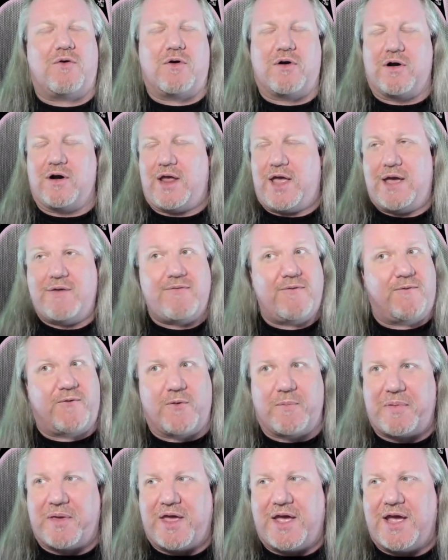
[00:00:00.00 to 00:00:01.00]
or, heaven
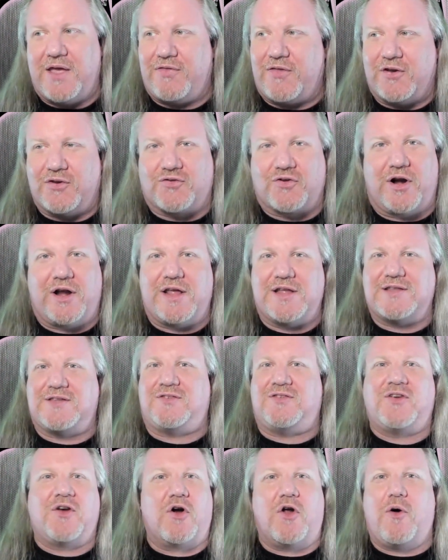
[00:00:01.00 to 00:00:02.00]
forbid, the dreaded
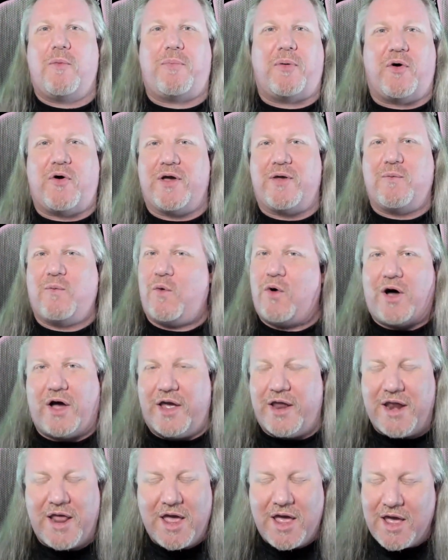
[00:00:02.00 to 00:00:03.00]

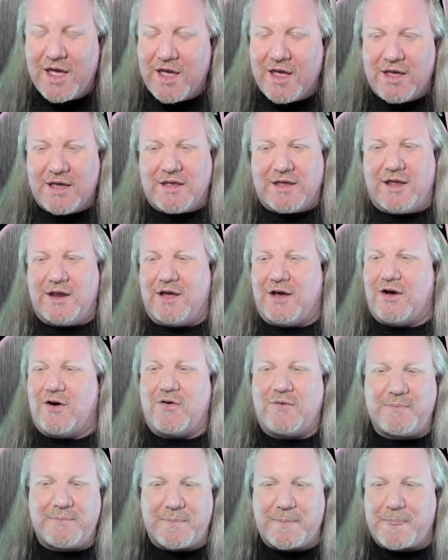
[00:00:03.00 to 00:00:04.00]
0.1, you
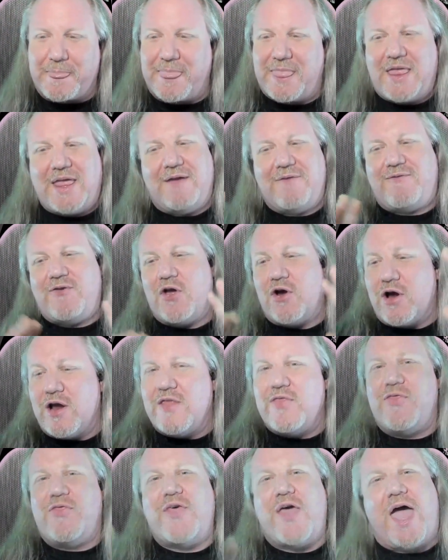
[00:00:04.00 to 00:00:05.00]
know, if you're
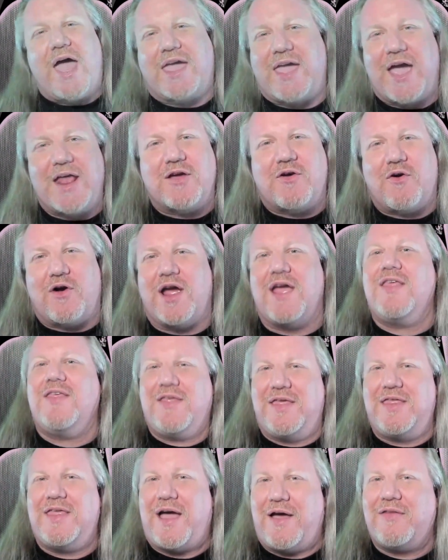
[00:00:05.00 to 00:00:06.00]
in that category,
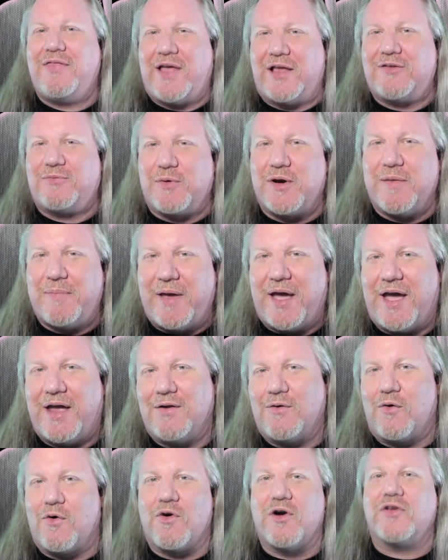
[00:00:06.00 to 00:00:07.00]
that's pretty bad.
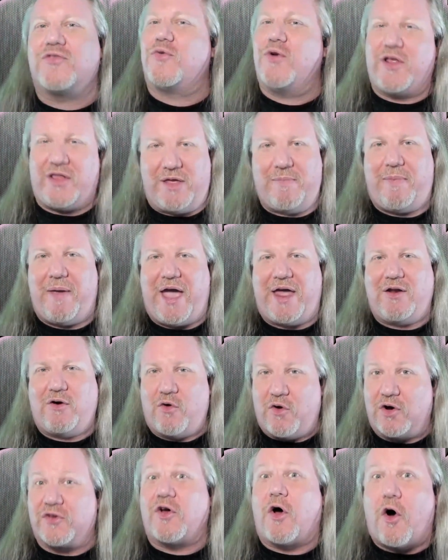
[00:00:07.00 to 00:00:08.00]
Or it's really bad.
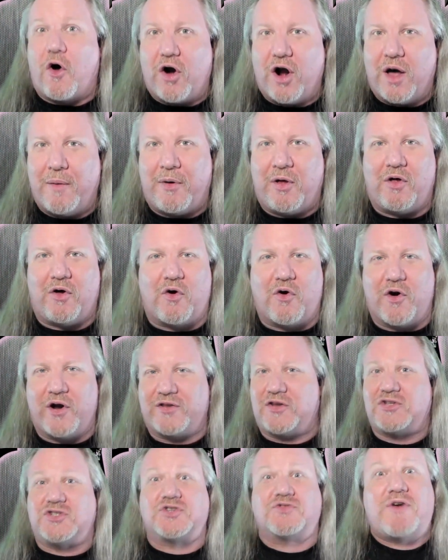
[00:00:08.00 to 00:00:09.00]
Or it's horrible. Or
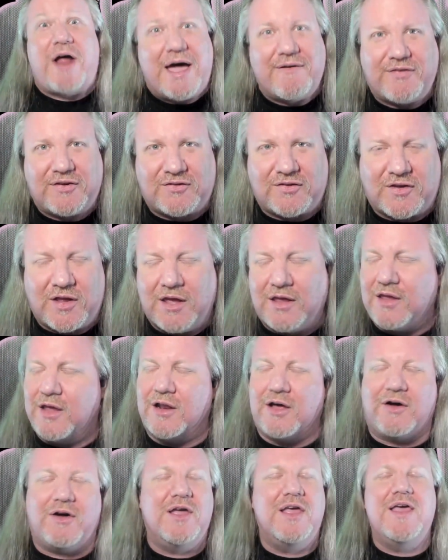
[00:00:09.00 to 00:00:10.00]
it's a travesty, you
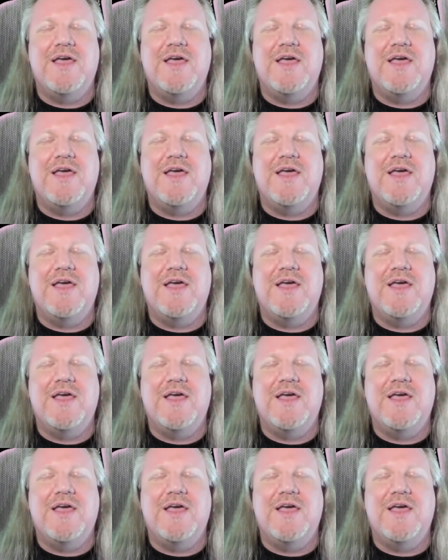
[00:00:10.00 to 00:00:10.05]
know?